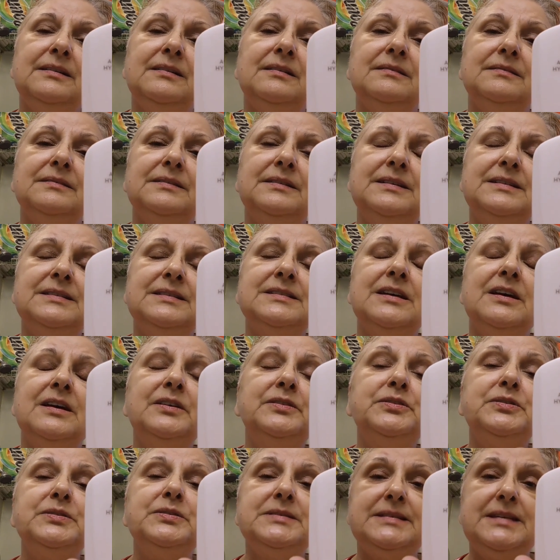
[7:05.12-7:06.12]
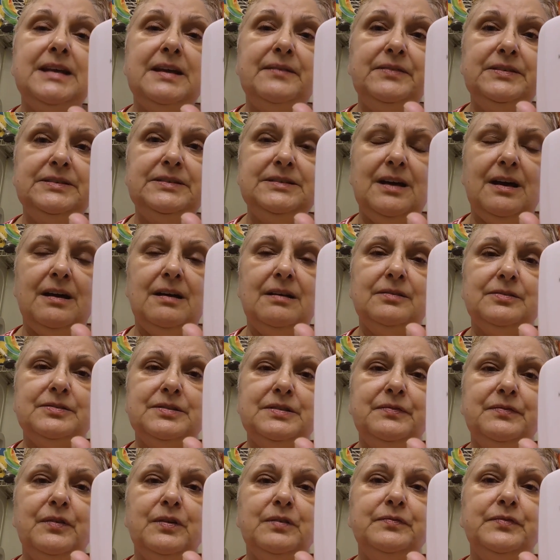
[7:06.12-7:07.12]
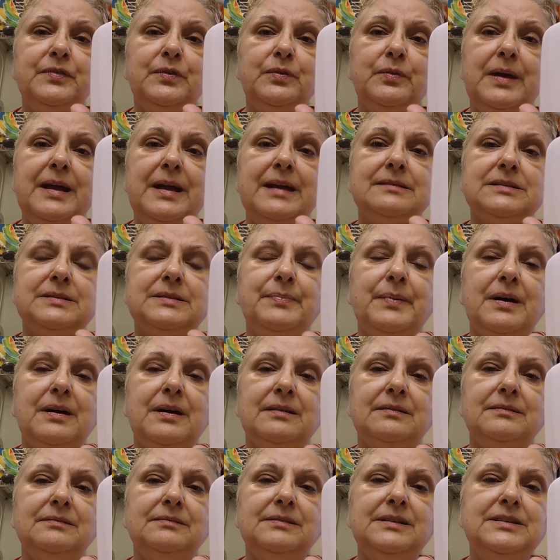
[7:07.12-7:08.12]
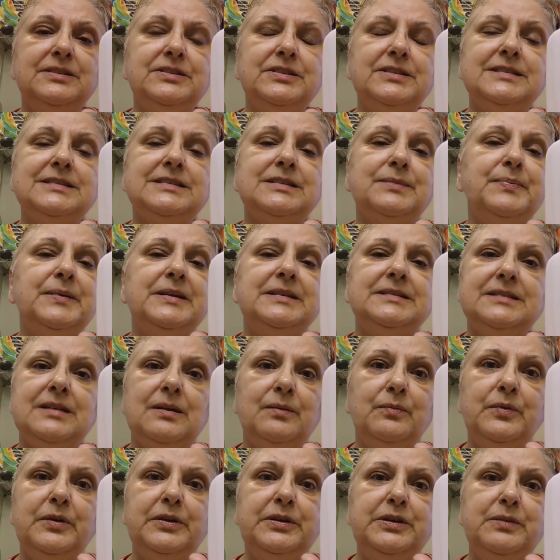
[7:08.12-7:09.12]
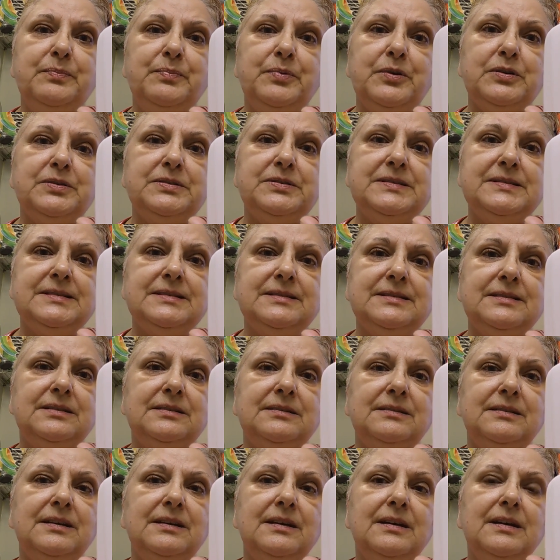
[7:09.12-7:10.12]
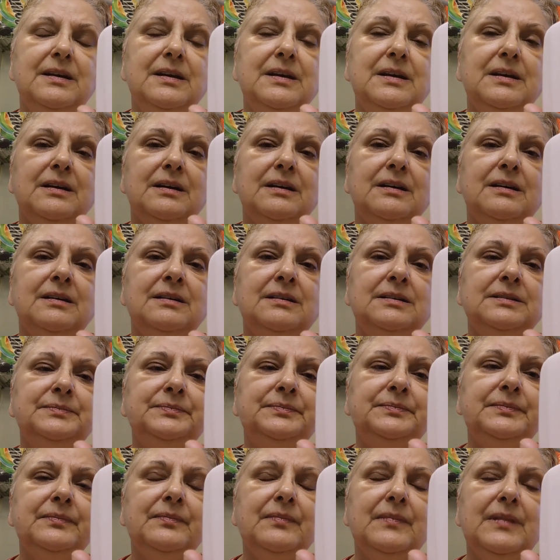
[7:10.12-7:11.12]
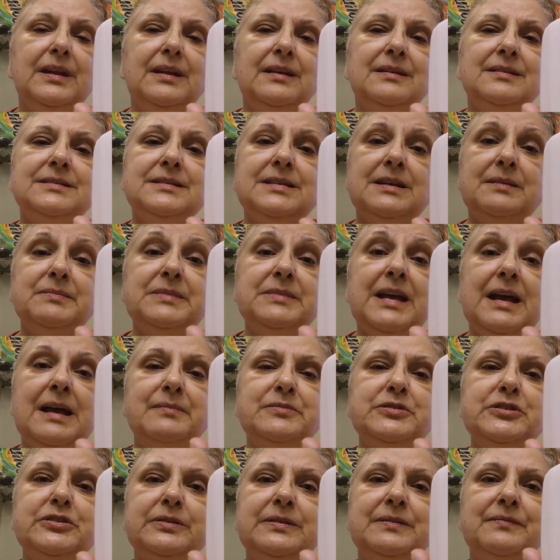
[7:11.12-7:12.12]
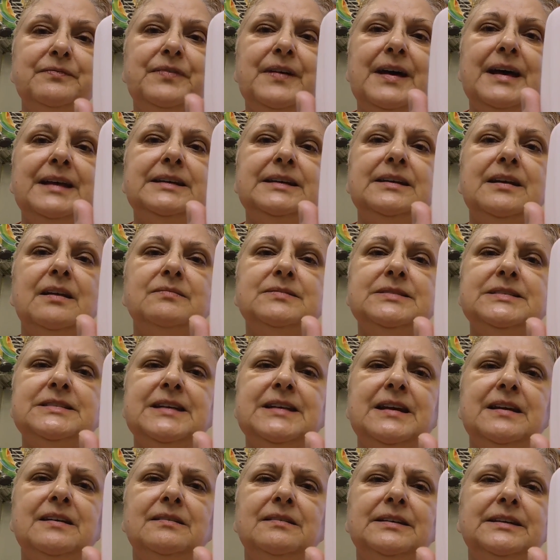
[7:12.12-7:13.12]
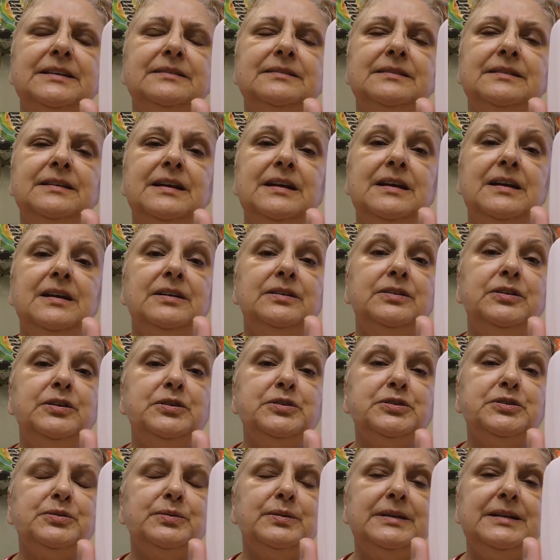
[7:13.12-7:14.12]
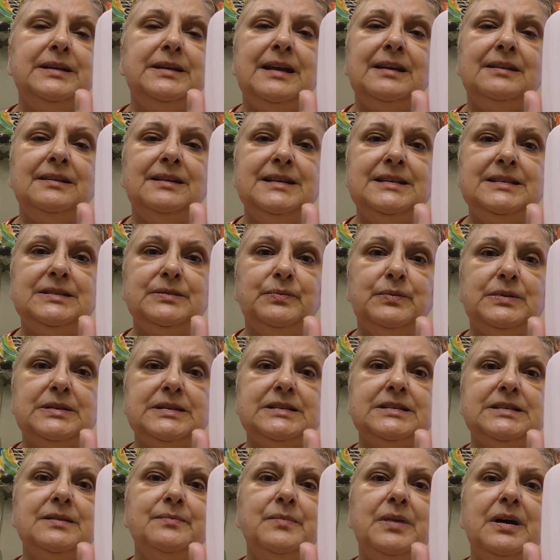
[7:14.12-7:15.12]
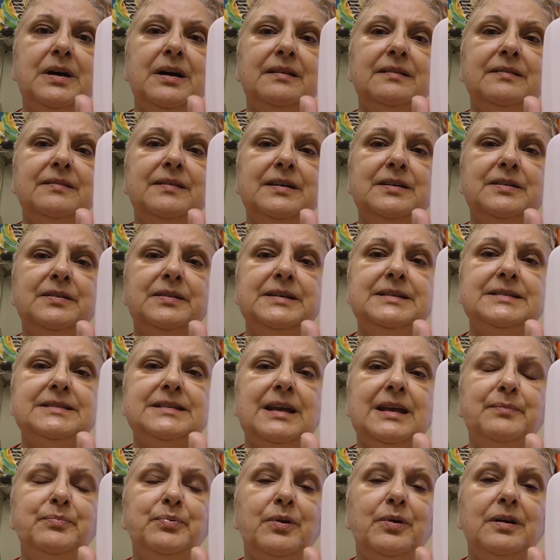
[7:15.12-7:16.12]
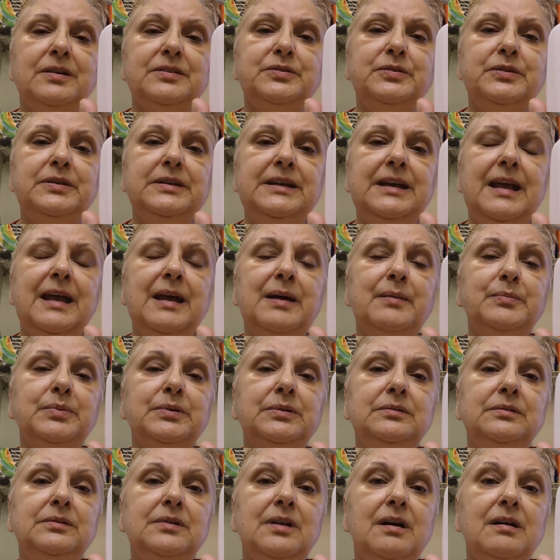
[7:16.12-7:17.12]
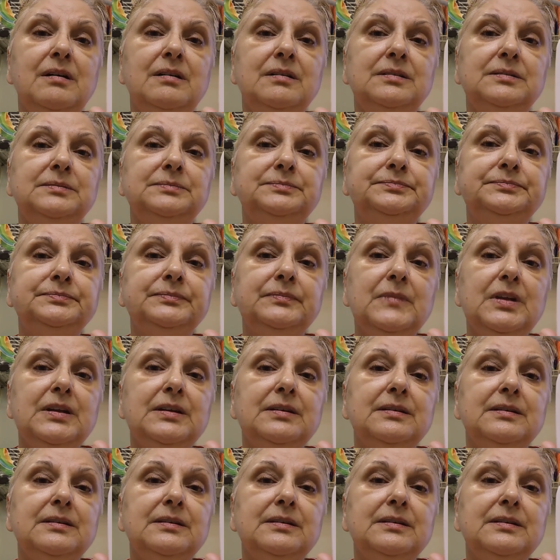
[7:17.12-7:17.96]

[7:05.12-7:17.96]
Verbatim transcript: it it's under $7 for a 4-ounce bottle. It just depends on where you purchase it. Um, sometimes you can find it on sale, and usually at least once a month there is a Procter & Gamble um,